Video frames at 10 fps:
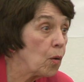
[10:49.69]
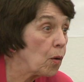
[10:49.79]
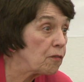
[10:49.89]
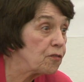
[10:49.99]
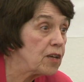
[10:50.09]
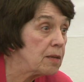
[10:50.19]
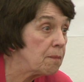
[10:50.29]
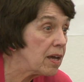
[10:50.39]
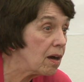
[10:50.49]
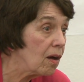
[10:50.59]
or
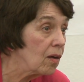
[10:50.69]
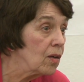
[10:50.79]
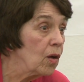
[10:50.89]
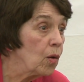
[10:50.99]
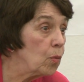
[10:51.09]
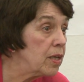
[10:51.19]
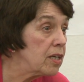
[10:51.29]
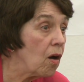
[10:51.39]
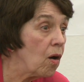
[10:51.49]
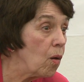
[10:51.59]
female,
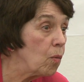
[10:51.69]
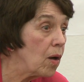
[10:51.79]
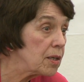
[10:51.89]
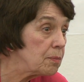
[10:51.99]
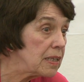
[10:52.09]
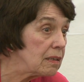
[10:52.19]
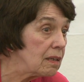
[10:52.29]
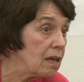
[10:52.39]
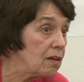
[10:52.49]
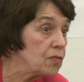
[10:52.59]
we all want to be
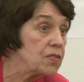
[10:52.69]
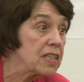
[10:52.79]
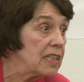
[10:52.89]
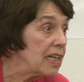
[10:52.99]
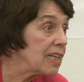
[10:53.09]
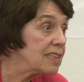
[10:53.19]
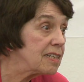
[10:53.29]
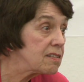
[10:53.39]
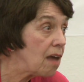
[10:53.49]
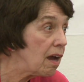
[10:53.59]
loved and
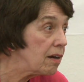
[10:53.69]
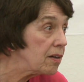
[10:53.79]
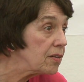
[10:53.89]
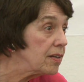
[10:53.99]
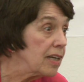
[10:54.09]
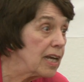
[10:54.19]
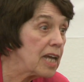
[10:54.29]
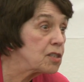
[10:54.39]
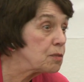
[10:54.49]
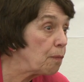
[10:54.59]
desired
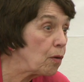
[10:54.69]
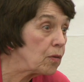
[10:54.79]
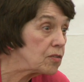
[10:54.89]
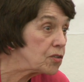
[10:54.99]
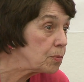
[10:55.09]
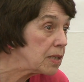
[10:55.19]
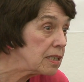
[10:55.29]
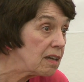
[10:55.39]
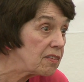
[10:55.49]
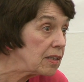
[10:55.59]
and spoken
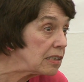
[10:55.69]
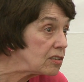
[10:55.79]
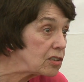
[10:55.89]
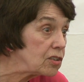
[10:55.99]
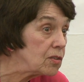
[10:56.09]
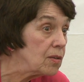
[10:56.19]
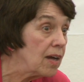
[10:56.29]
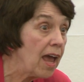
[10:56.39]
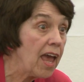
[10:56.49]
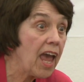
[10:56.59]
sweet nothings to.
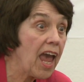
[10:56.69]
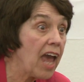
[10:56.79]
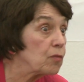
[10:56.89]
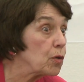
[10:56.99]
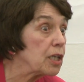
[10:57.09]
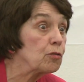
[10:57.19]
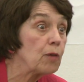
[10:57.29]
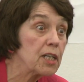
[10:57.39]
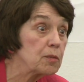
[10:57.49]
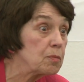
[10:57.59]
And
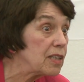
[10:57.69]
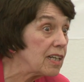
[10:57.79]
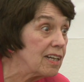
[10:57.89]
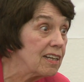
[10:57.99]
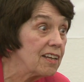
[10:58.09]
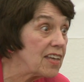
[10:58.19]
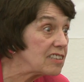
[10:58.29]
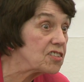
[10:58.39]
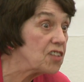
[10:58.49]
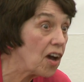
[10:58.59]
regrettably,
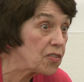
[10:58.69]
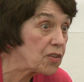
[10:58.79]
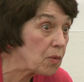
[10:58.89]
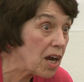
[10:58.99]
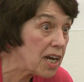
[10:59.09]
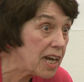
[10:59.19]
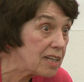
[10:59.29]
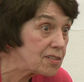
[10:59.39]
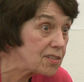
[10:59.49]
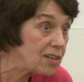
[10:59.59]
that's not the right
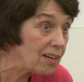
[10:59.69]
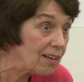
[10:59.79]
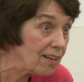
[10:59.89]
answer.